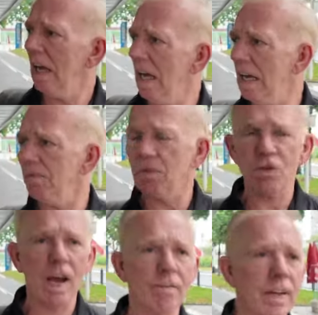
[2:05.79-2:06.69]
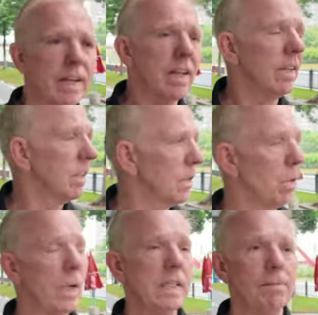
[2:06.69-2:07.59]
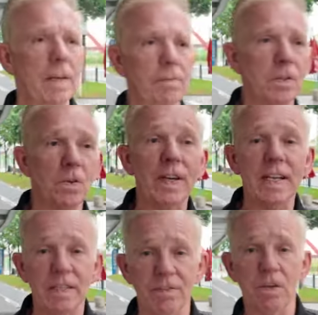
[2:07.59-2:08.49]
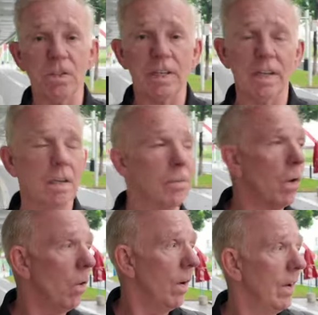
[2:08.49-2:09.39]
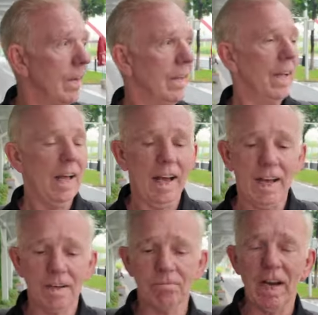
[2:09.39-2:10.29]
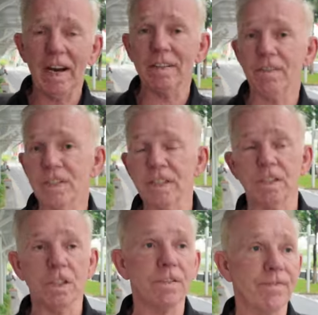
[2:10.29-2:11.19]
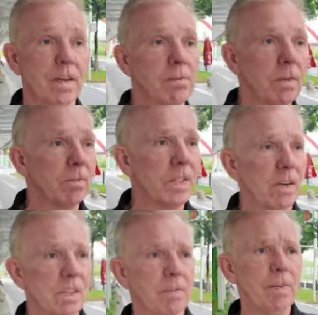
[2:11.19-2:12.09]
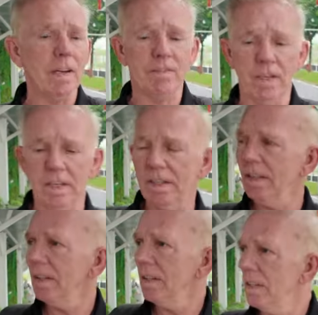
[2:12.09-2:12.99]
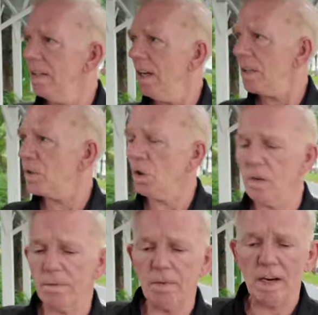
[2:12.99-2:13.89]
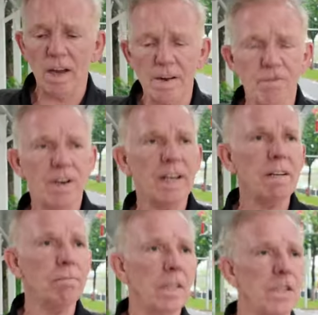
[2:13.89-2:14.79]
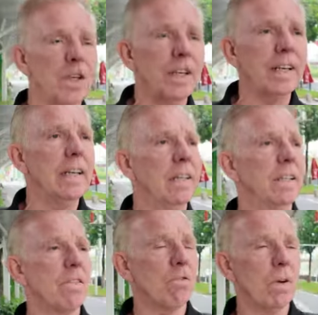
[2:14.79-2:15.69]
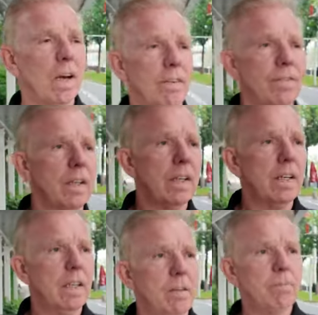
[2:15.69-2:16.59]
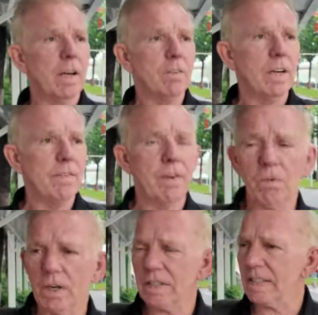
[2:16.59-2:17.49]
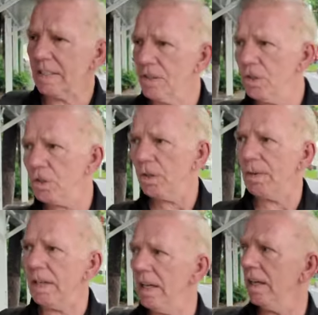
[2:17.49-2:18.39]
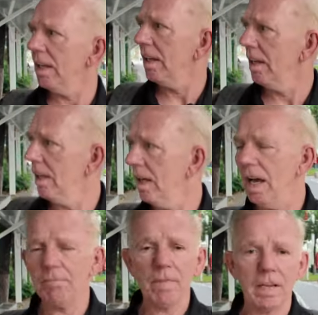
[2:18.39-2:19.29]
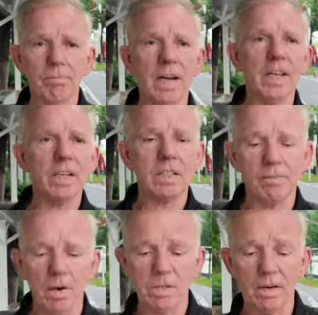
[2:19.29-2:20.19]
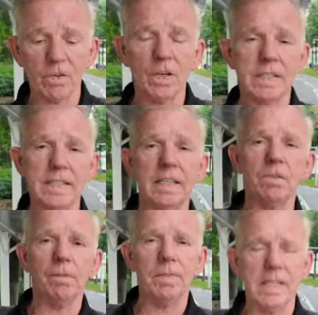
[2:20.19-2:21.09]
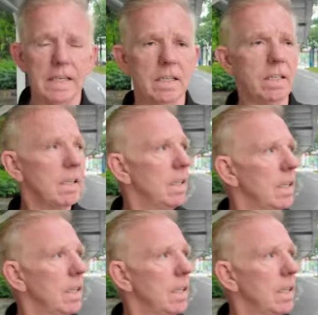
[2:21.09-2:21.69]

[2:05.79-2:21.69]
um, traveling, talking to people, doing interviews. I've done them all, um, and I just just filmed them. So it's a bit of a story of my life really and my journey through life. But I, if I want to stick to YouTubing and make money, I suppose I've got to stick to a particular